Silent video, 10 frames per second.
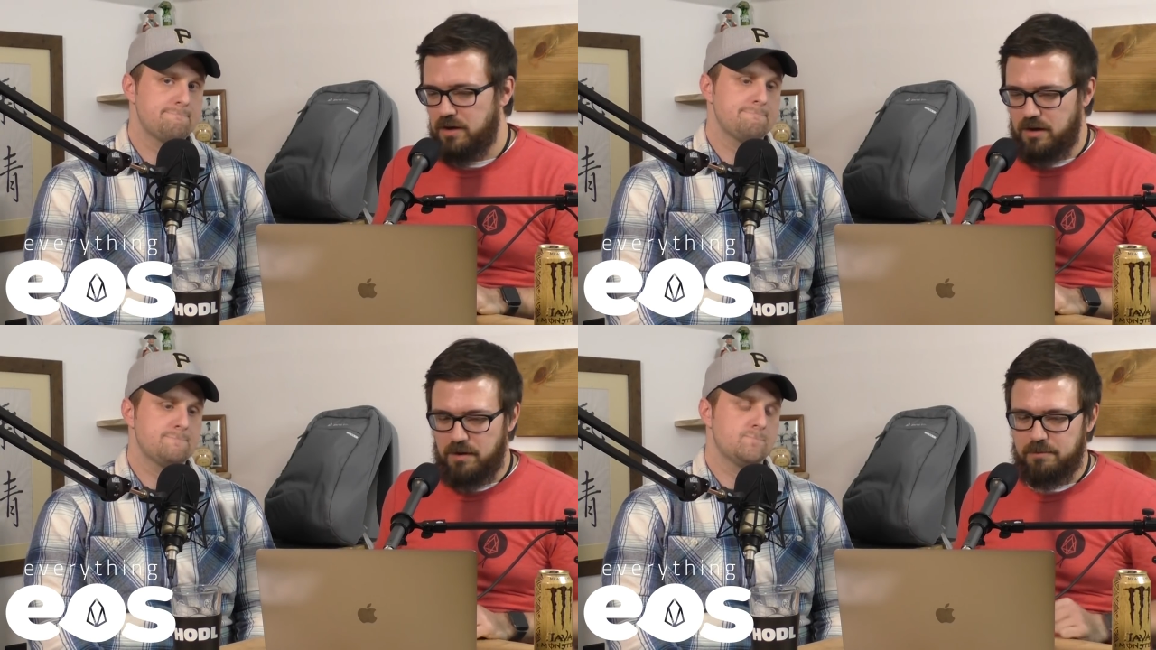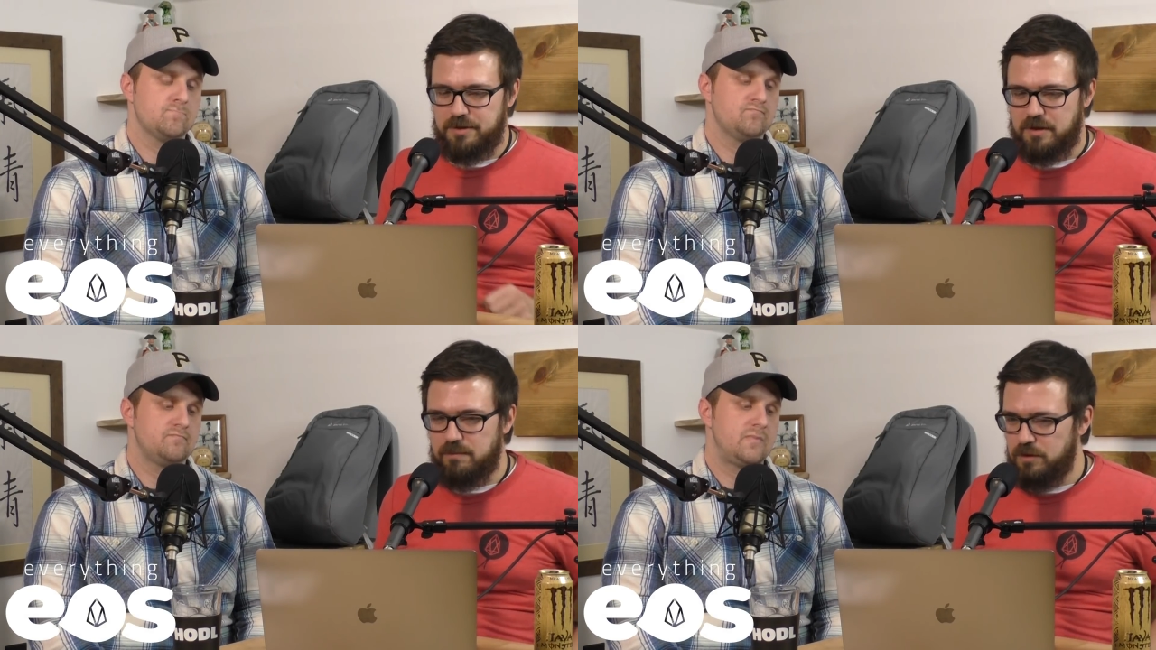
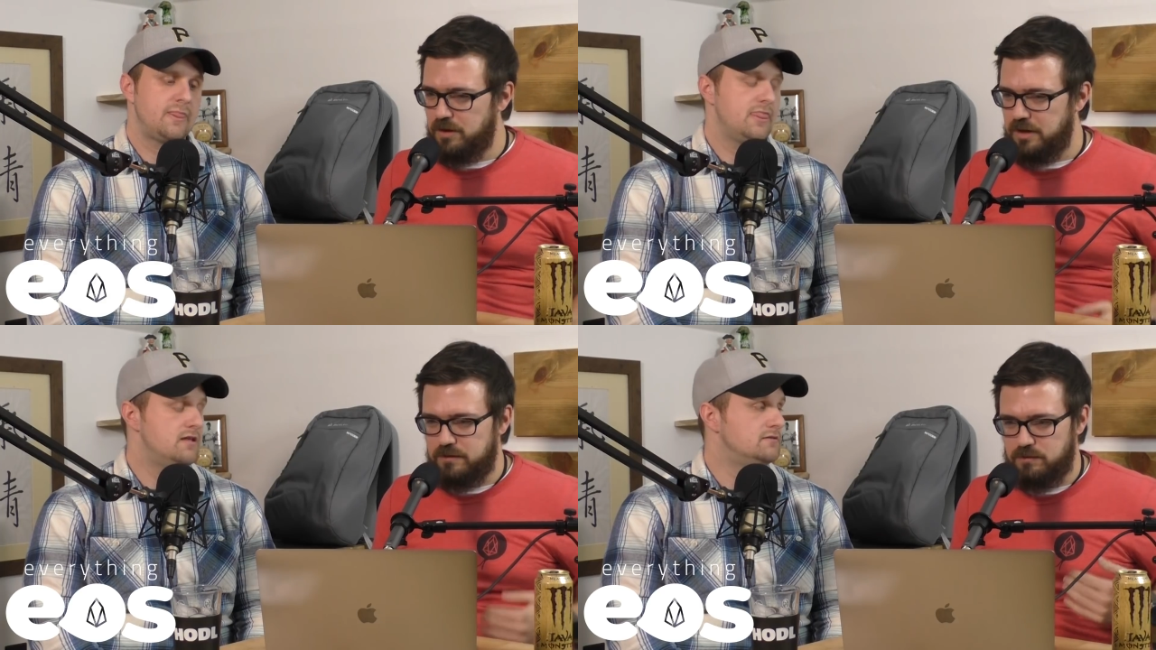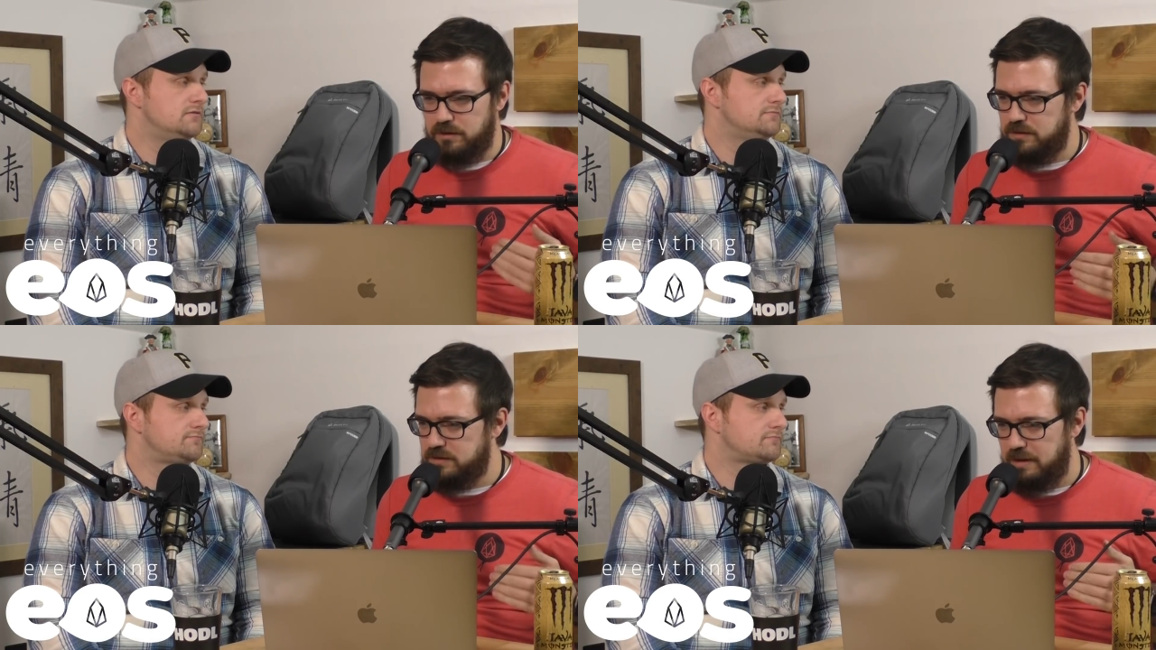Speaker 1: But the community has
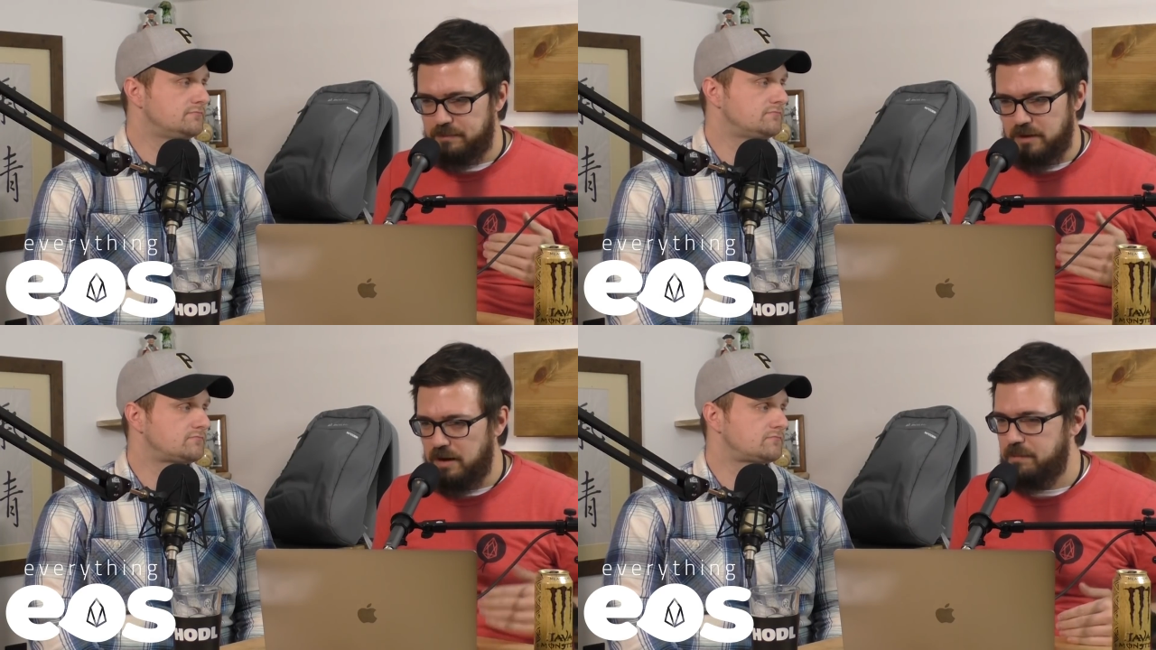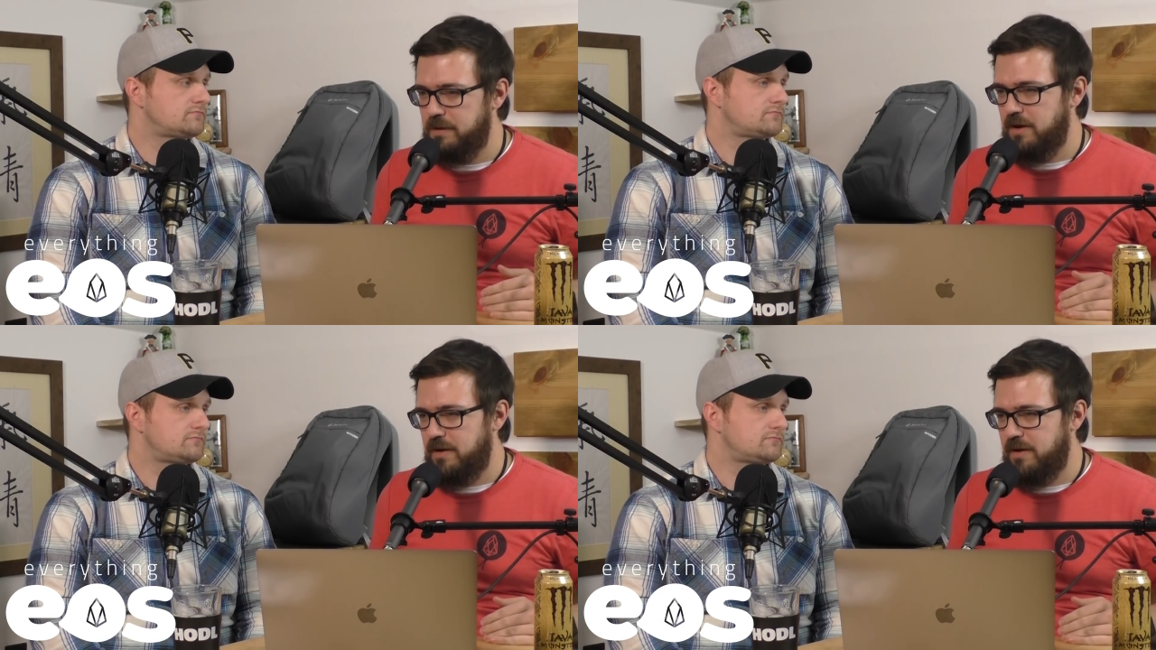really stepped up.